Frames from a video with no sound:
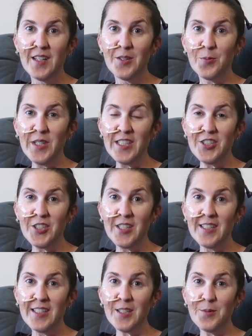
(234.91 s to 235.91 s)
which
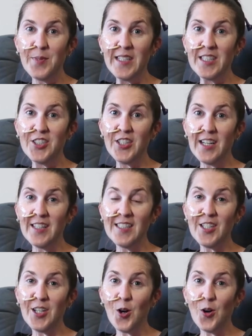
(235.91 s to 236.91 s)
can be a
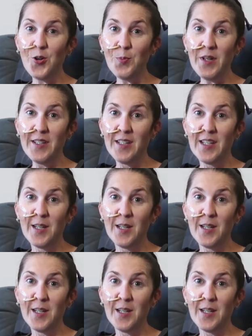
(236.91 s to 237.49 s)
challenge at home,